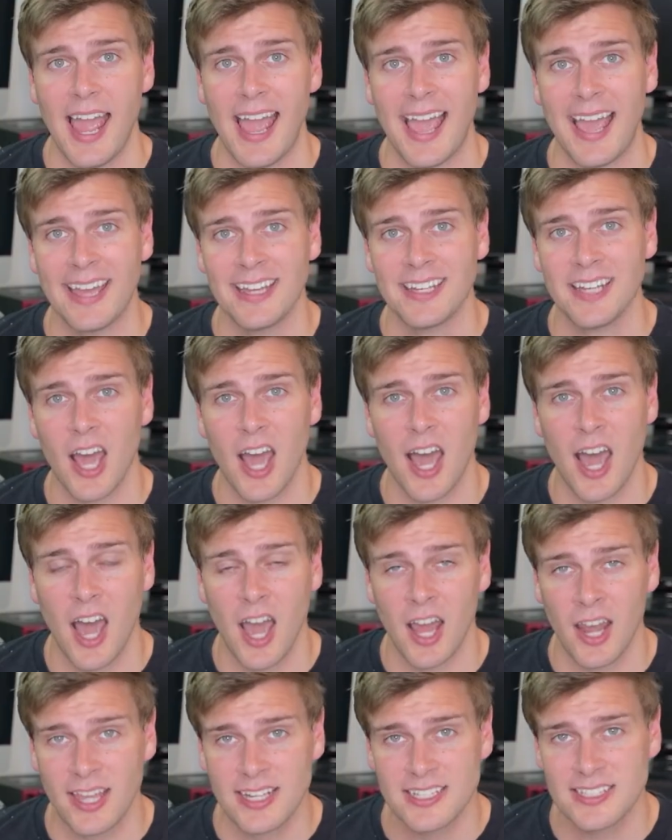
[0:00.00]
And I
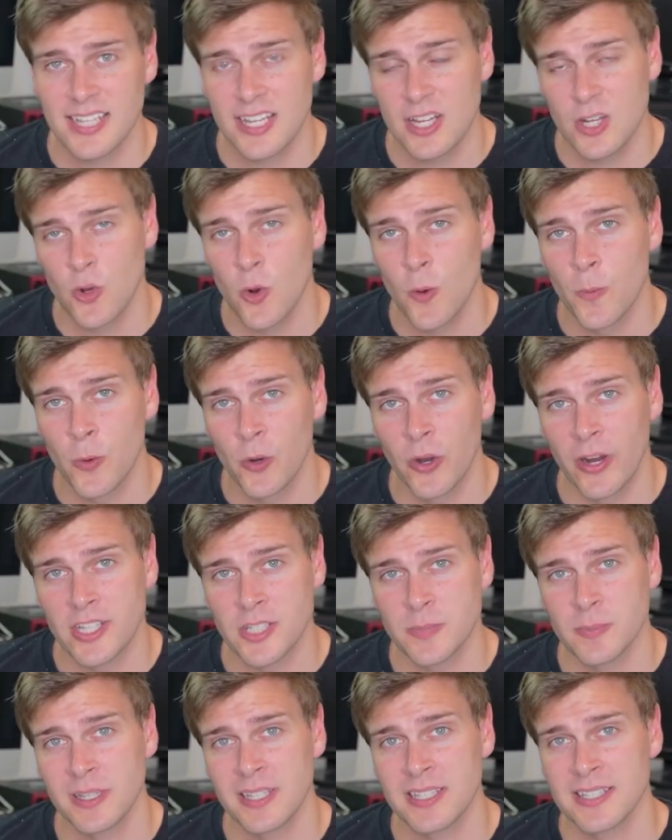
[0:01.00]
like to take a chord
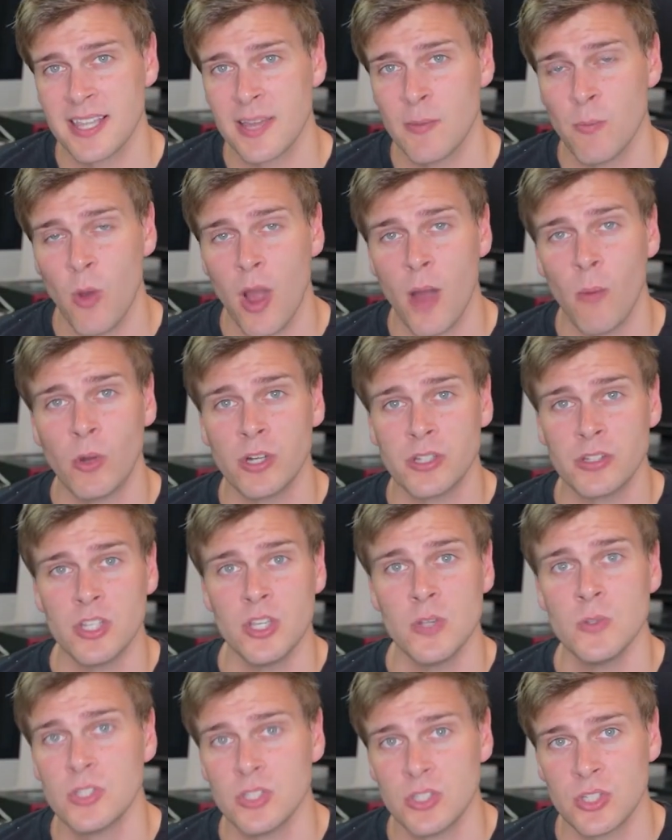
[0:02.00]
progression because then what I want
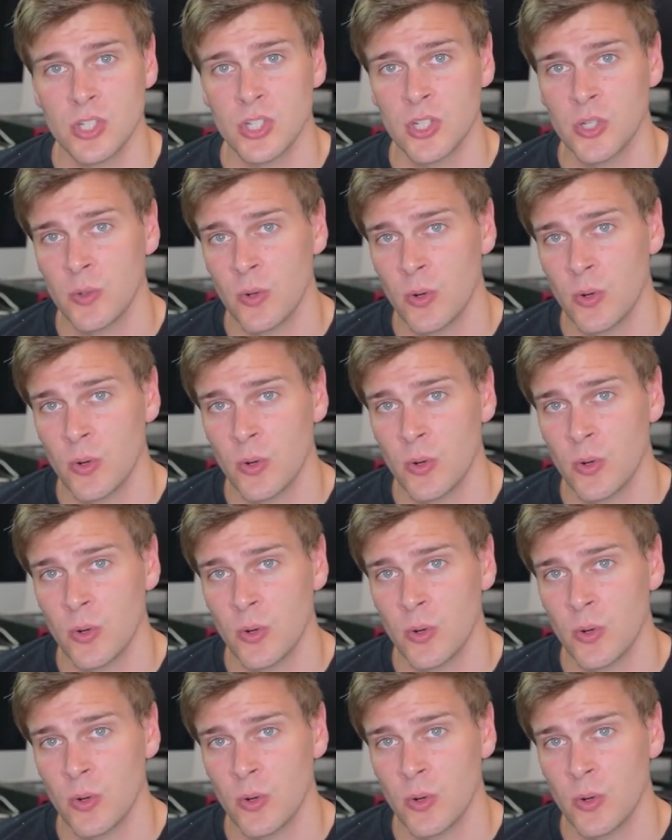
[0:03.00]
you to do,